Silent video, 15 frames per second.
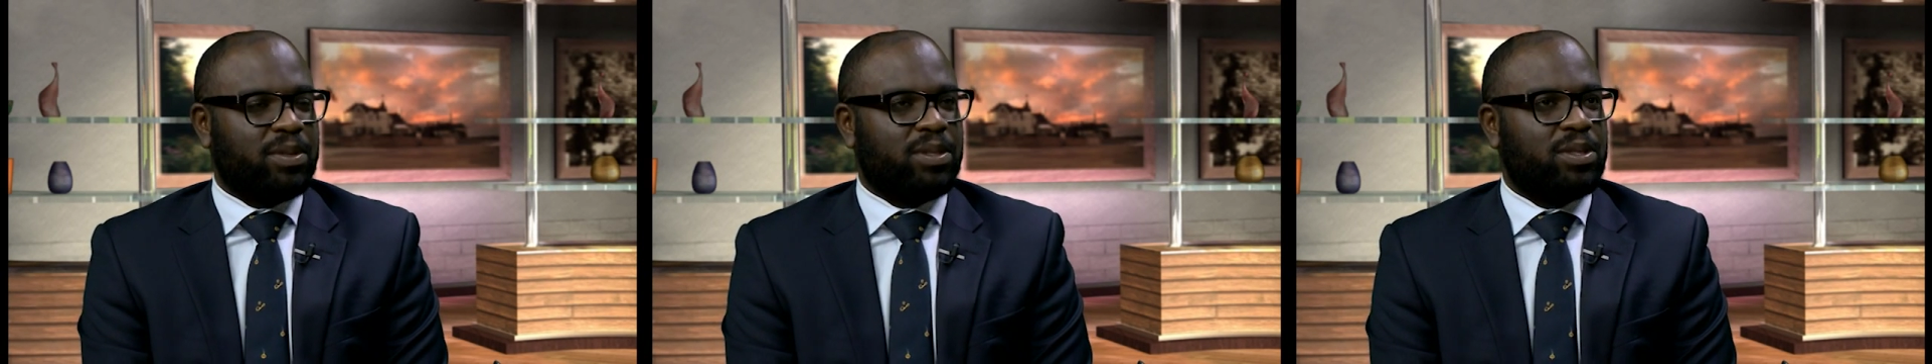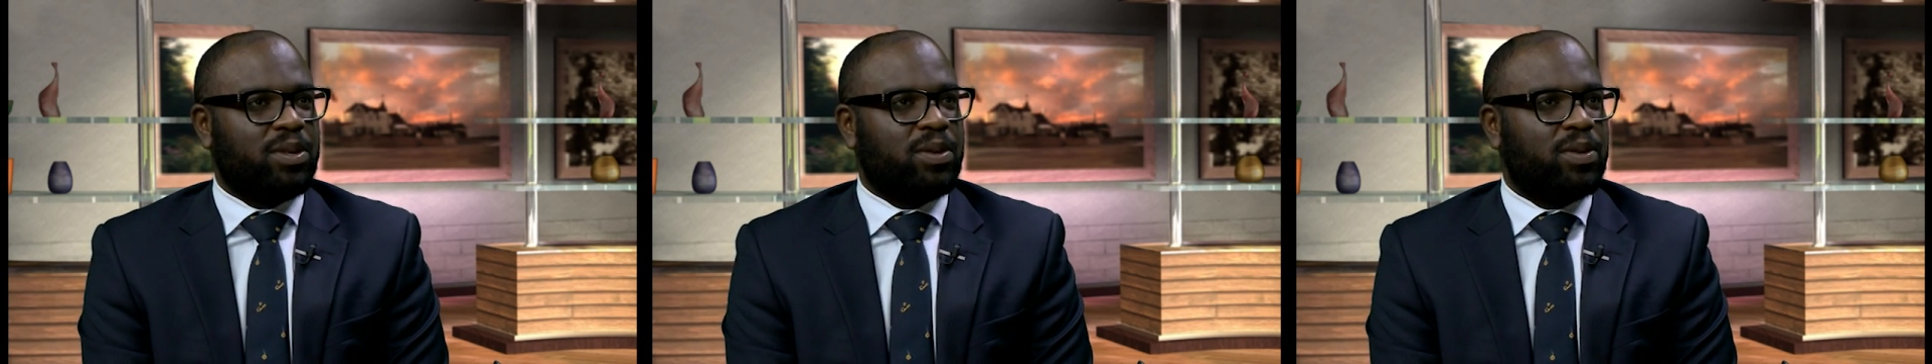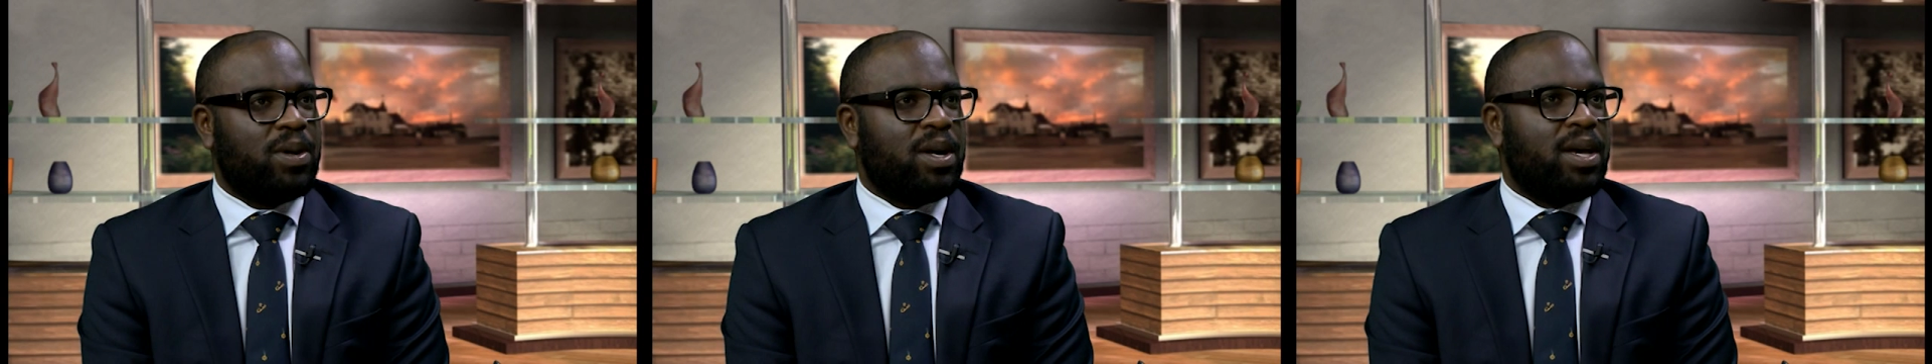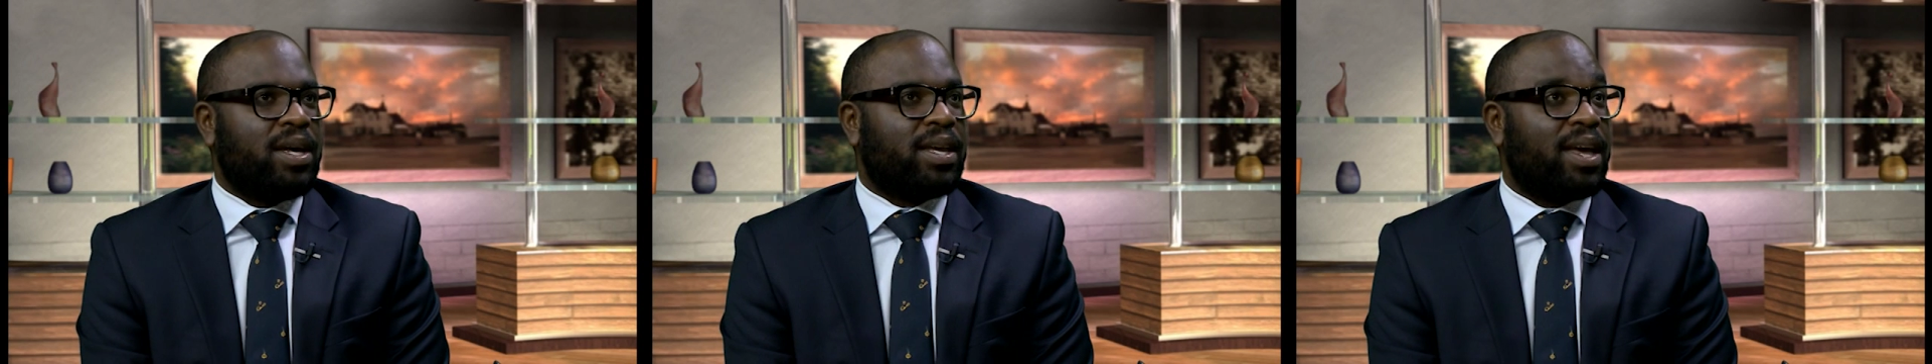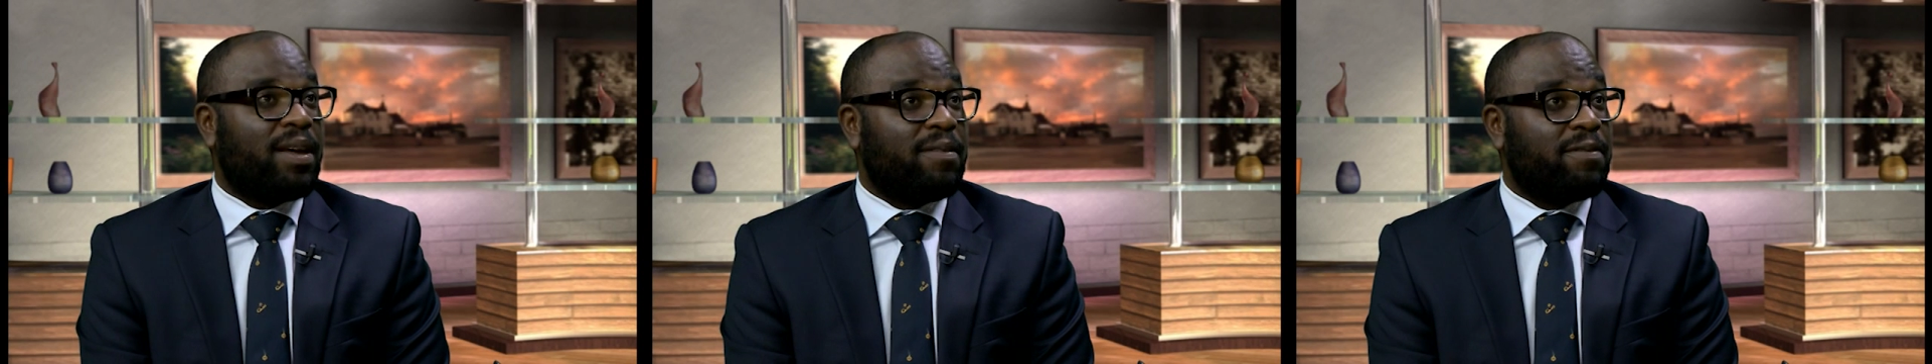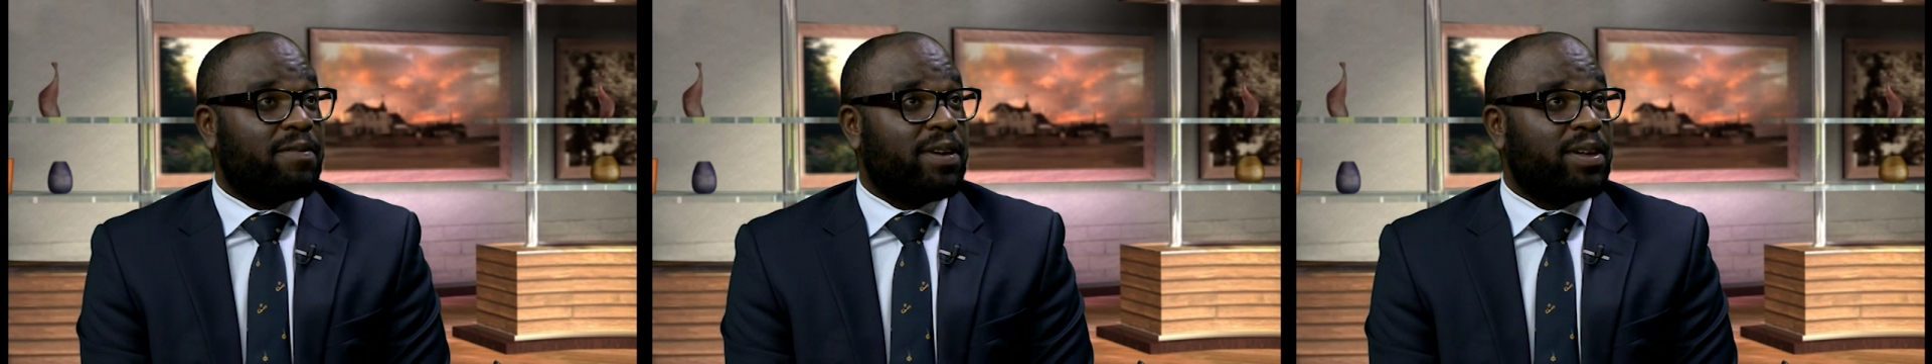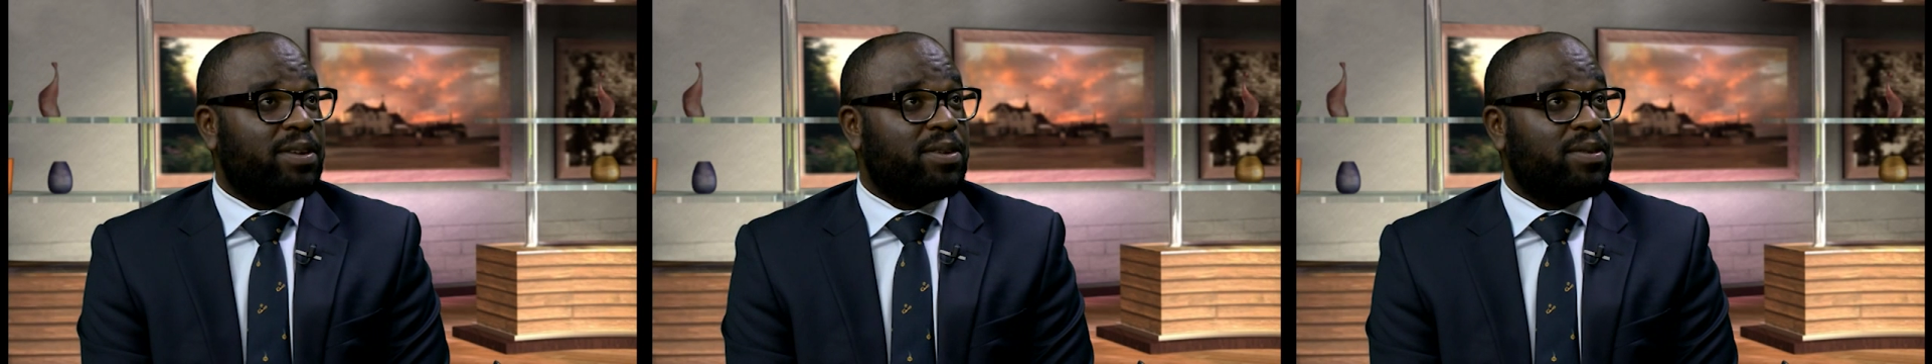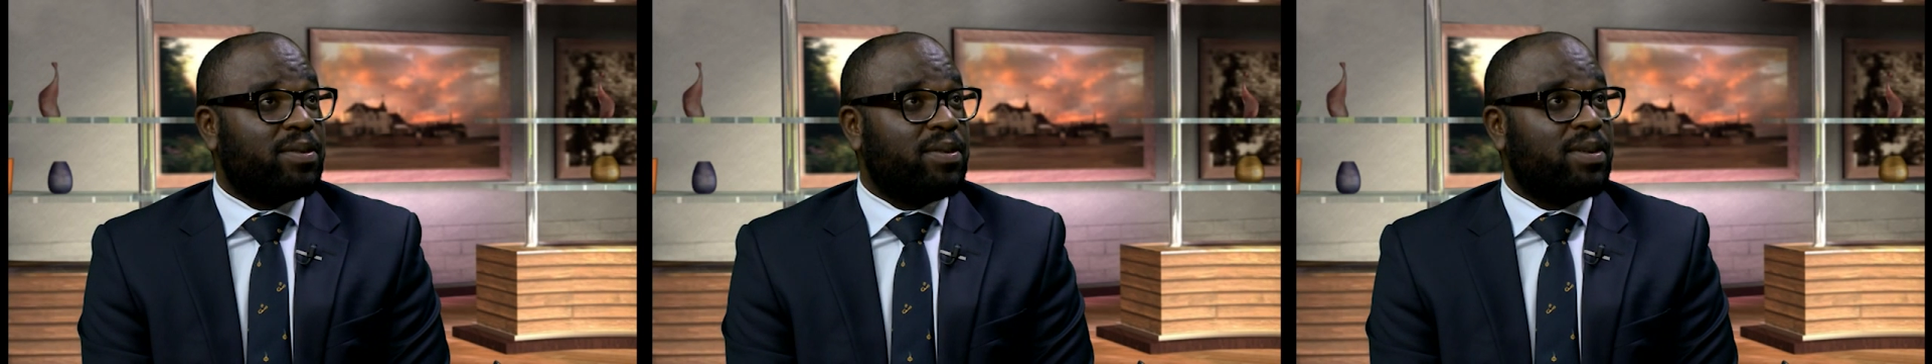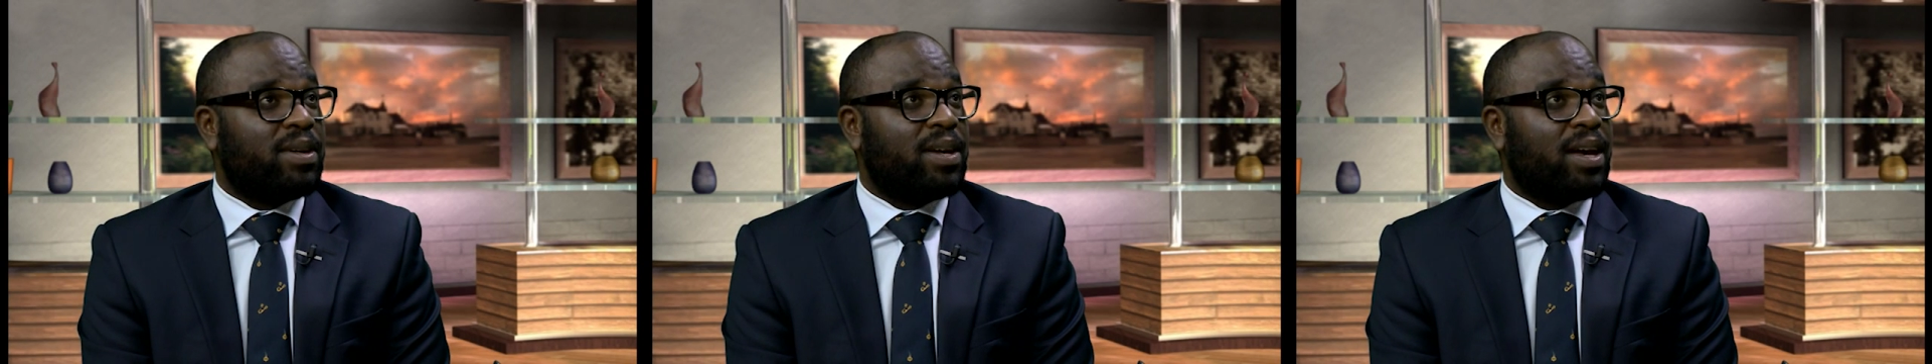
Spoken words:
And so can failure